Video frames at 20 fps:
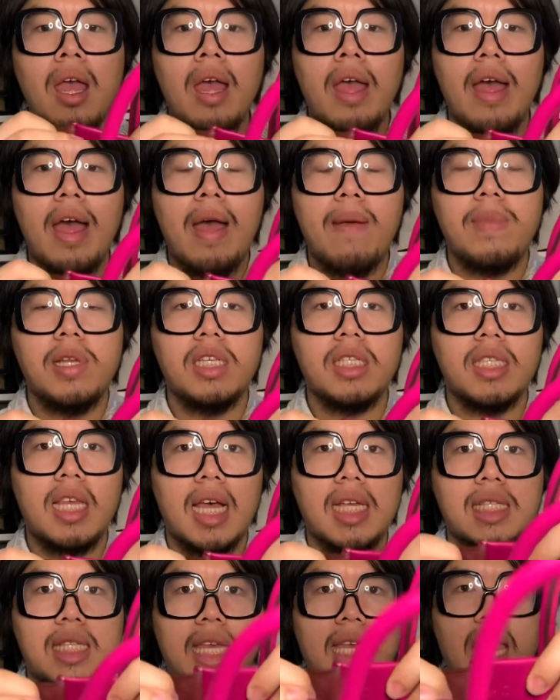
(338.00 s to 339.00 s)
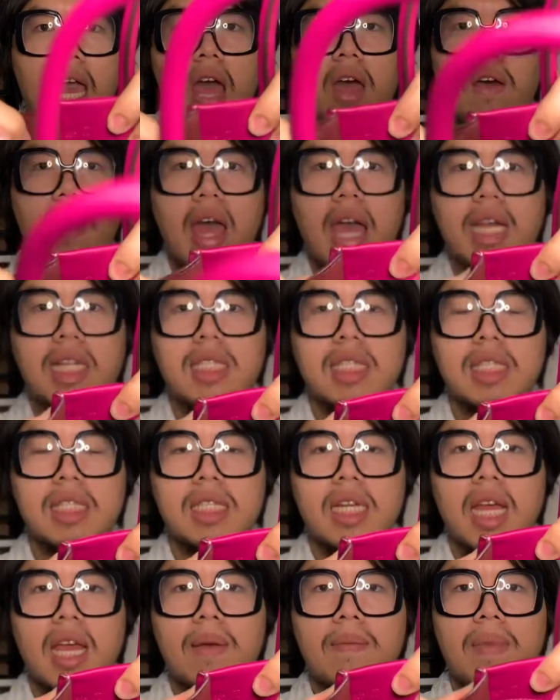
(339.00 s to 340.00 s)
It just has the cowhide
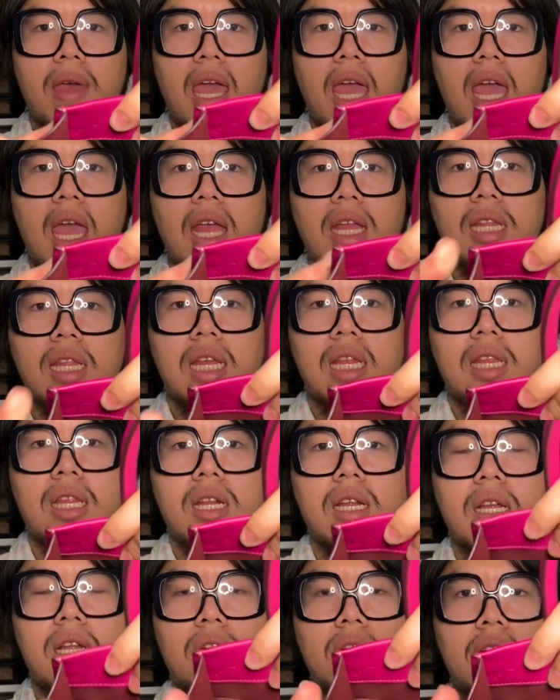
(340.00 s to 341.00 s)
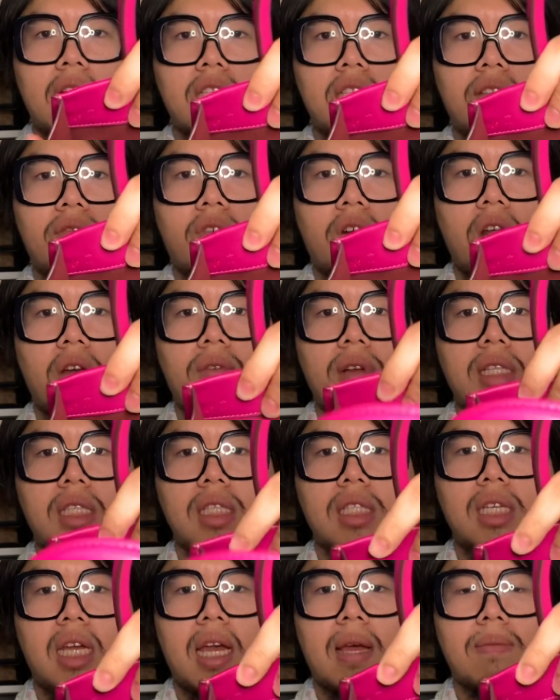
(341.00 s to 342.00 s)
stamp and the little 1941
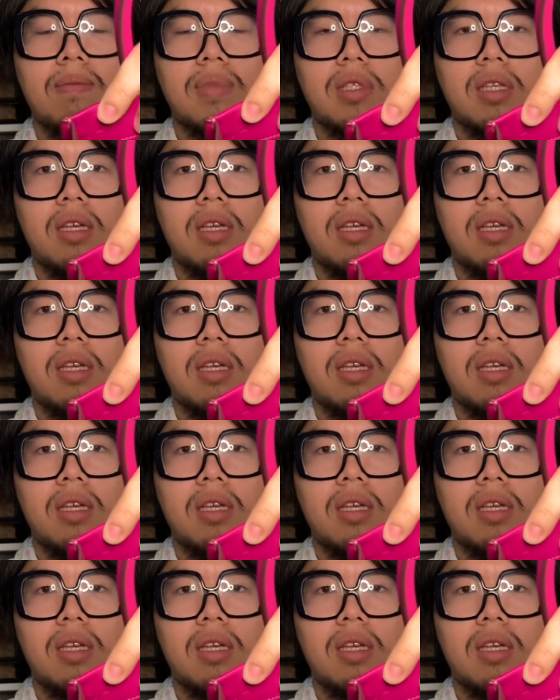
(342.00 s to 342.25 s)
stamp.